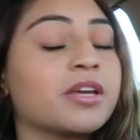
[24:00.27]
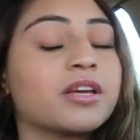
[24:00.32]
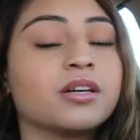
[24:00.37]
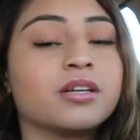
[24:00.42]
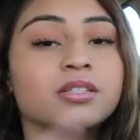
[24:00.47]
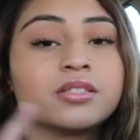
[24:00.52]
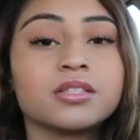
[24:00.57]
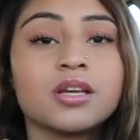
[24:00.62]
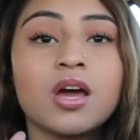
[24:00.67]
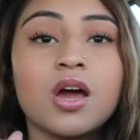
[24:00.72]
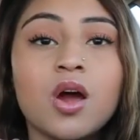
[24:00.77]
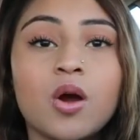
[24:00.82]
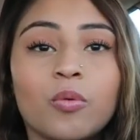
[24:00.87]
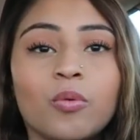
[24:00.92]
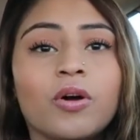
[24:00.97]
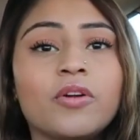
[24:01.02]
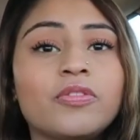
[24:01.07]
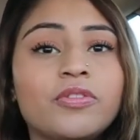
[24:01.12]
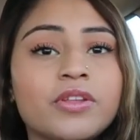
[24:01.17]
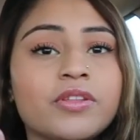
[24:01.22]
Because
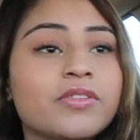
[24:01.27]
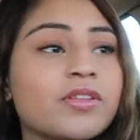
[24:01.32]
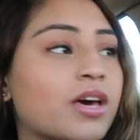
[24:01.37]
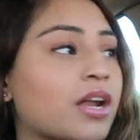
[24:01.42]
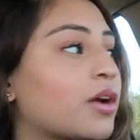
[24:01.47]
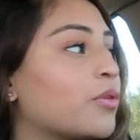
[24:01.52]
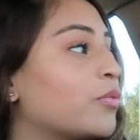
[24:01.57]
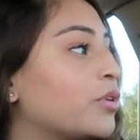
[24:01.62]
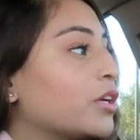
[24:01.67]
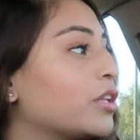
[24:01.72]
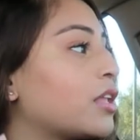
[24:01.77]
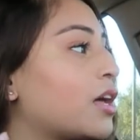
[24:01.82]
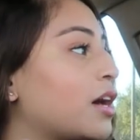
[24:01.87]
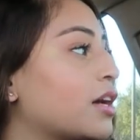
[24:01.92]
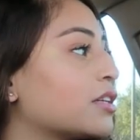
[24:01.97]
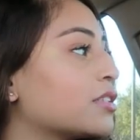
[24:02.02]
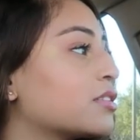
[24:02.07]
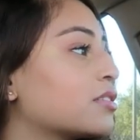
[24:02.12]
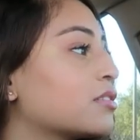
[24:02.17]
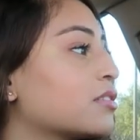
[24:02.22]
one thing that I
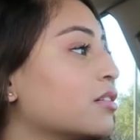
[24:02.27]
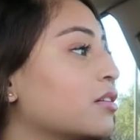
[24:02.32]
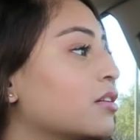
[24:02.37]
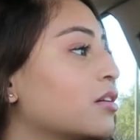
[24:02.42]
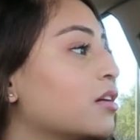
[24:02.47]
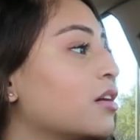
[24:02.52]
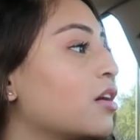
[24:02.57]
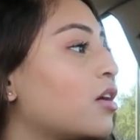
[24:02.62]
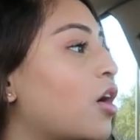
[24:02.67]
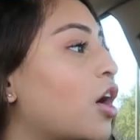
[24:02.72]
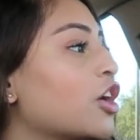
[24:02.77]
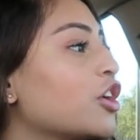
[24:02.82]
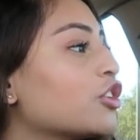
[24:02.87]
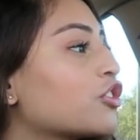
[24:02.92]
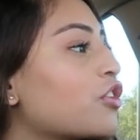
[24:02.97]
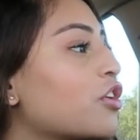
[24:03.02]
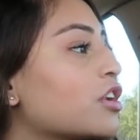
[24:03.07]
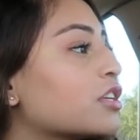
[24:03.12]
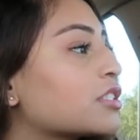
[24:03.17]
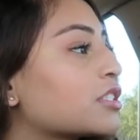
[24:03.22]
realized, are
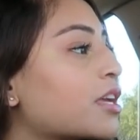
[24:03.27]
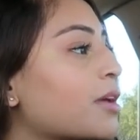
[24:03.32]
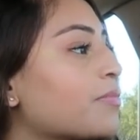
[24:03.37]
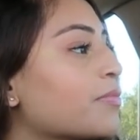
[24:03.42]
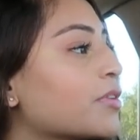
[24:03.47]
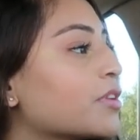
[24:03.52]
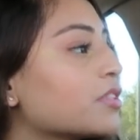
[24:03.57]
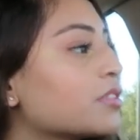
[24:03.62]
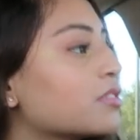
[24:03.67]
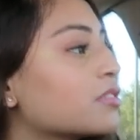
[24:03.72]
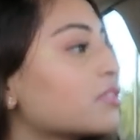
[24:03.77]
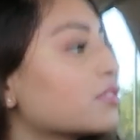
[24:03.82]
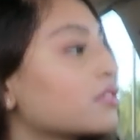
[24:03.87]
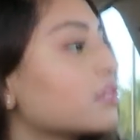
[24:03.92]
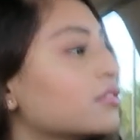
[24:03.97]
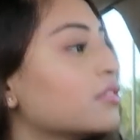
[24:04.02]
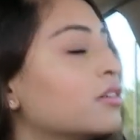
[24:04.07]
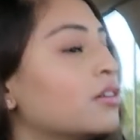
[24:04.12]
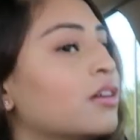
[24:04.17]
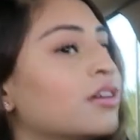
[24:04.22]
you trying to skip this?
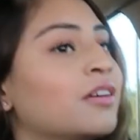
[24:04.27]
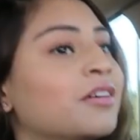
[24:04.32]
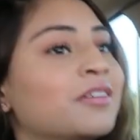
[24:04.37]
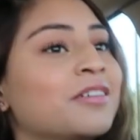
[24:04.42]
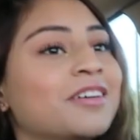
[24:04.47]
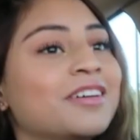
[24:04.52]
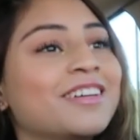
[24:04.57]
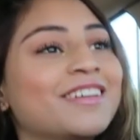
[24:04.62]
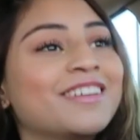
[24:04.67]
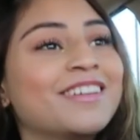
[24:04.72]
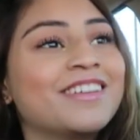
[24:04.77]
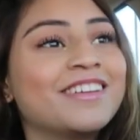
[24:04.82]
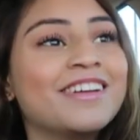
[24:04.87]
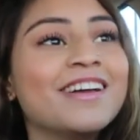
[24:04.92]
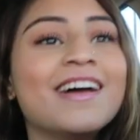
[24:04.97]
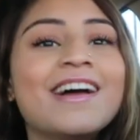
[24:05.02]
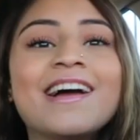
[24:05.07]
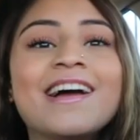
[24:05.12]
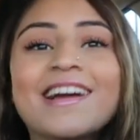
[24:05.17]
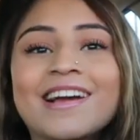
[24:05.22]
Guys,
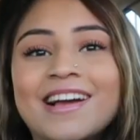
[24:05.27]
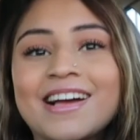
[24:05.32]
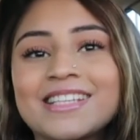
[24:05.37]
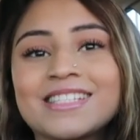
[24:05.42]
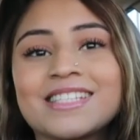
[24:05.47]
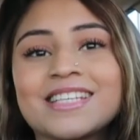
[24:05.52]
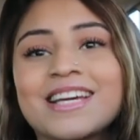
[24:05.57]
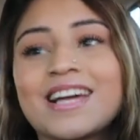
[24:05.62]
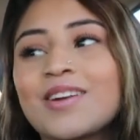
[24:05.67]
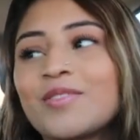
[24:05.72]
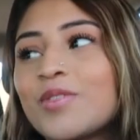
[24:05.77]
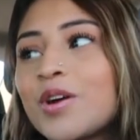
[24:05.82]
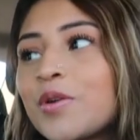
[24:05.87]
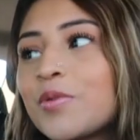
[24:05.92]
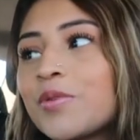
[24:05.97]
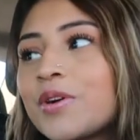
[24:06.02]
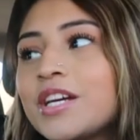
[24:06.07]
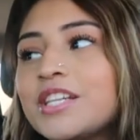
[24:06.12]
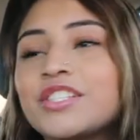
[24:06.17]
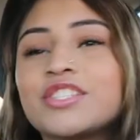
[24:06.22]
look at
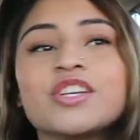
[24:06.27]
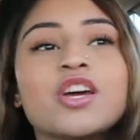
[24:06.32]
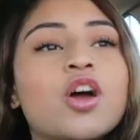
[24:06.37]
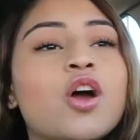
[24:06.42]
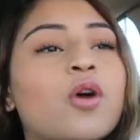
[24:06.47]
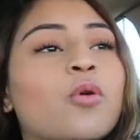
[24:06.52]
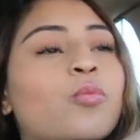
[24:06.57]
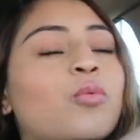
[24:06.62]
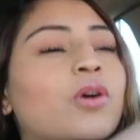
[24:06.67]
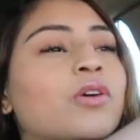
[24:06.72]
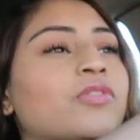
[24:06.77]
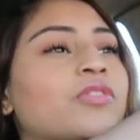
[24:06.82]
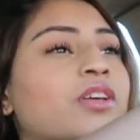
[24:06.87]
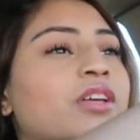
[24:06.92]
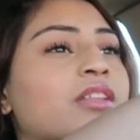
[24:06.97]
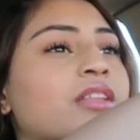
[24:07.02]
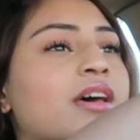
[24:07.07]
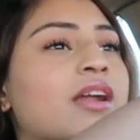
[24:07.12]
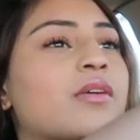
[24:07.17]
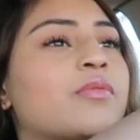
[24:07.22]
Real Rich. One
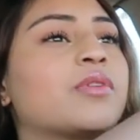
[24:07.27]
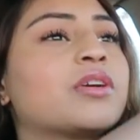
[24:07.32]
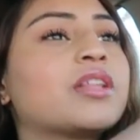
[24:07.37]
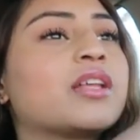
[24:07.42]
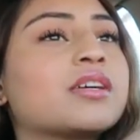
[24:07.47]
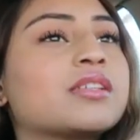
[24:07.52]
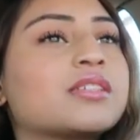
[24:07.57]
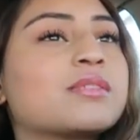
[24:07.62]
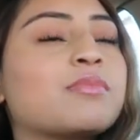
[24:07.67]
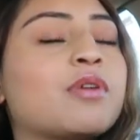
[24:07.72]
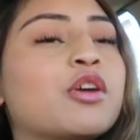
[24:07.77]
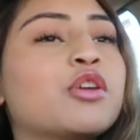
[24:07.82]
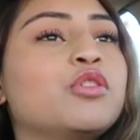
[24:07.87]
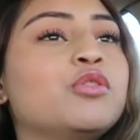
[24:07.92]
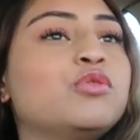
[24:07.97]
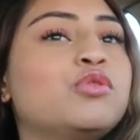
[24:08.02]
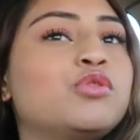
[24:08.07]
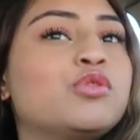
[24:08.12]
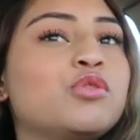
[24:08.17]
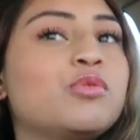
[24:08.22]
thing that I realized about
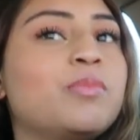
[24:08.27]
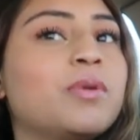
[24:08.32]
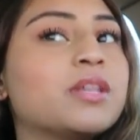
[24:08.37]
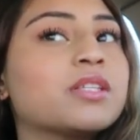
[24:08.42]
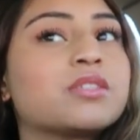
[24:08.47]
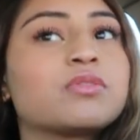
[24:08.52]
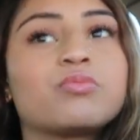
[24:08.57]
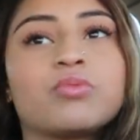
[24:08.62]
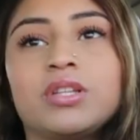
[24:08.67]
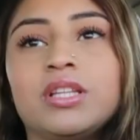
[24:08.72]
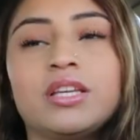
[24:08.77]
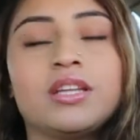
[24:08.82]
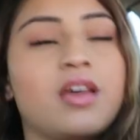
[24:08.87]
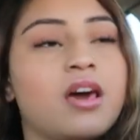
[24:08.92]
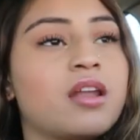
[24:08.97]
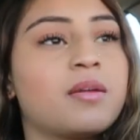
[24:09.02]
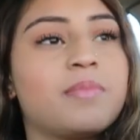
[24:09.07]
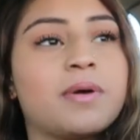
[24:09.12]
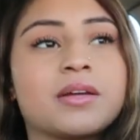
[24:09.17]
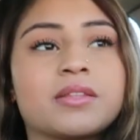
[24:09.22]
YouTube, it's really
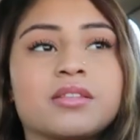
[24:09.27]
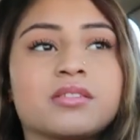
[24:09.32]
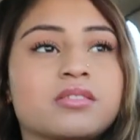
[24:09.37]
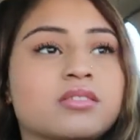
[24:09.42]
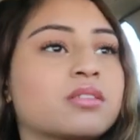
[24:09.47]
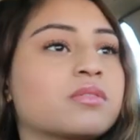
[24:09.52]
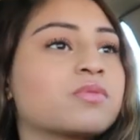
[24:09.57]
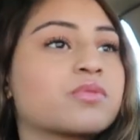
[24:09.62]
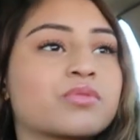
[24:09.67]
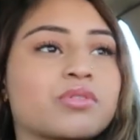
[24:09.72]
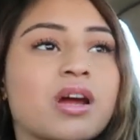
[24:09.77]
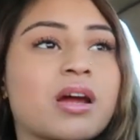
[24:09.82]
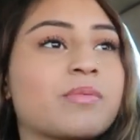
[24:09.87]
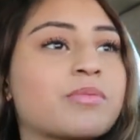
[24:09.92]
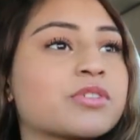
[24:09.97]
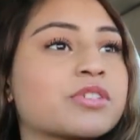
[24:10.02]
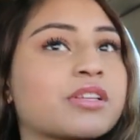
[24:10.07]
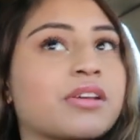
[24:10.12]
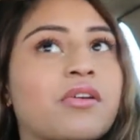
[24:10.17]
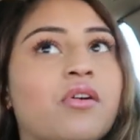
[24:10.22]
not about the
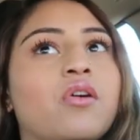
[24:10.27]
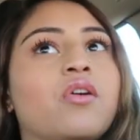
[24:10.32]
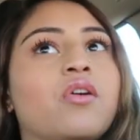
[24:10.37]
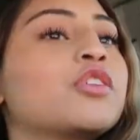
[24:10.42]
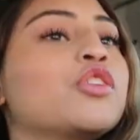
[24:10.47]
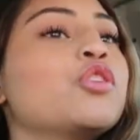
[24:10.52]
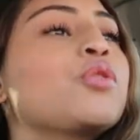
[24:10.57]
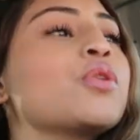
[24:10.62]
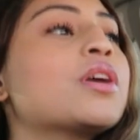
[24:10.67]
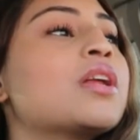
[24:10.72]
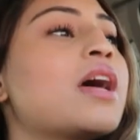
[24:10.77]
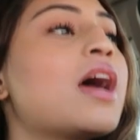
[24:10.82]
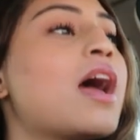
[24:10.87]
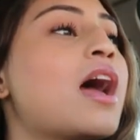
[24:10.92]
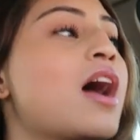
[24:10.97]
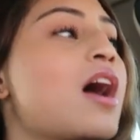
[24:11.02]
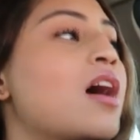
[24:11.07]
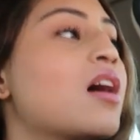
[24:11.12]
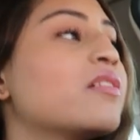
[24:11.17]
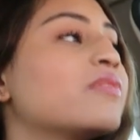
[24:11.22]
subscribers at You're gonna
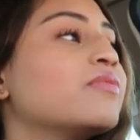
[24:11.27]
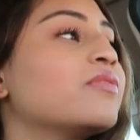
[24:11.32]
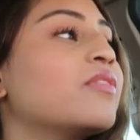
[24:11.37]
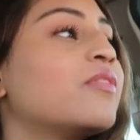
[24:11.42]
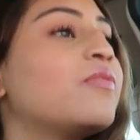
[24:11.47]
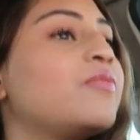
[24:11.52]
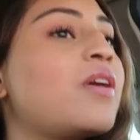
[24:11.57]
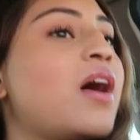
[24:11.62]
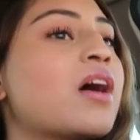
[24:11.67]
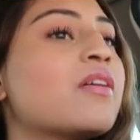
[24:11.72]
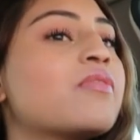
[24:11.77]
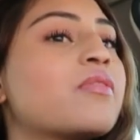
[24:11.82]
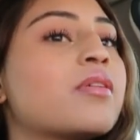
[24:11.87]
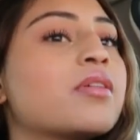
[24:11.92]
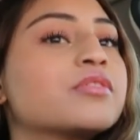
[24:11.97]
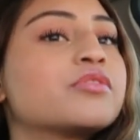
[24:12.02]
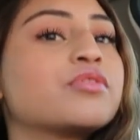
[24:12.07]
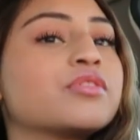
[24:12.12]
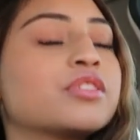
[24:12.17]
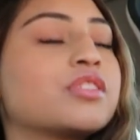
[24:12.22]
have
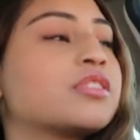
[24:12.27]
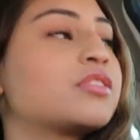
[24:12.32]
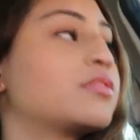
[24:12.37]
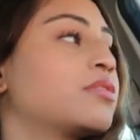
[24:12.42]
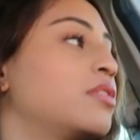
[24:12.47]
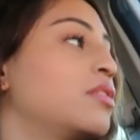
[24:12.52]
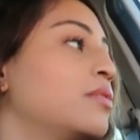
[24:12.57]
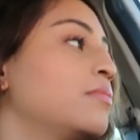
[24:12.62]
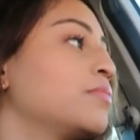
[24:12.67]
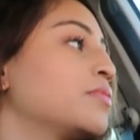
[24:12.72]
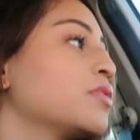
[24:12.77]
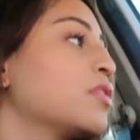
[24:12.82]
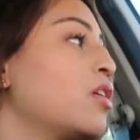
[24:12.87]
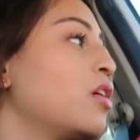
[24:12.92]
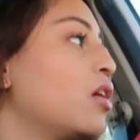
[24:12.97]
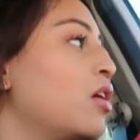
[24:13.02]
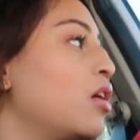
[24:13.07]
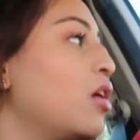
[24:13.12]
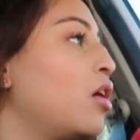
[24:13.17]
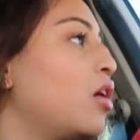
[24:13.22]
500 subs
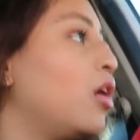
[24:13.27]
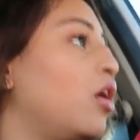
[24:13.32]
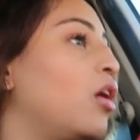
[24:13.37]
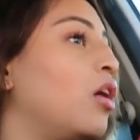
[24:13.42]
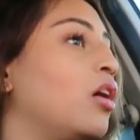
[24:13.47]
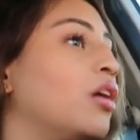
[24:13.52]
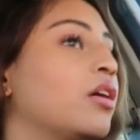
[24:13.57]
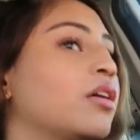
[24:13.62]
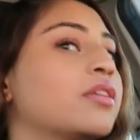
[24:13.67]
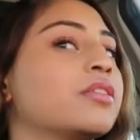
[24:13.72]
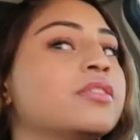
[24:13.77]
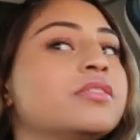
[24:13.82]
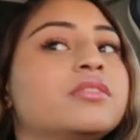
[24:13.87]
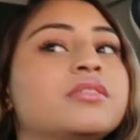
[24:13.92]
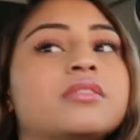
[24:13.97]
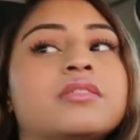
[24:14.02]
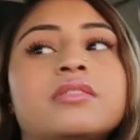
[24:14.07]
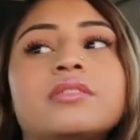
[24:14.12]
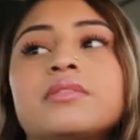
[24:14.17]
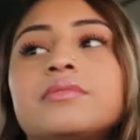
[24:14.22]
on